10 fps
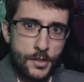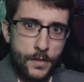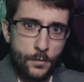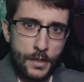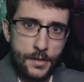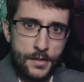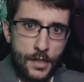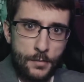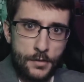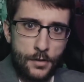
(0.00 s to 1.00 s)
has given me this
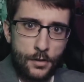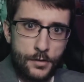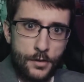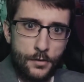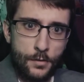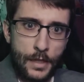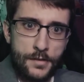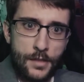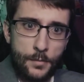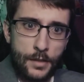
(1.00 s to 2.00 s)
time to talk to you about
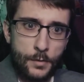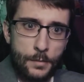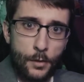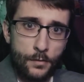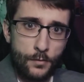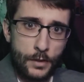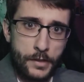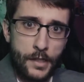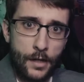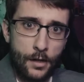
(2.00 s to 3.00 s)
something we both
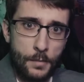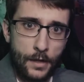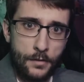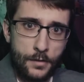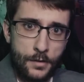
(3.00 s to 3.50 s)
really care about.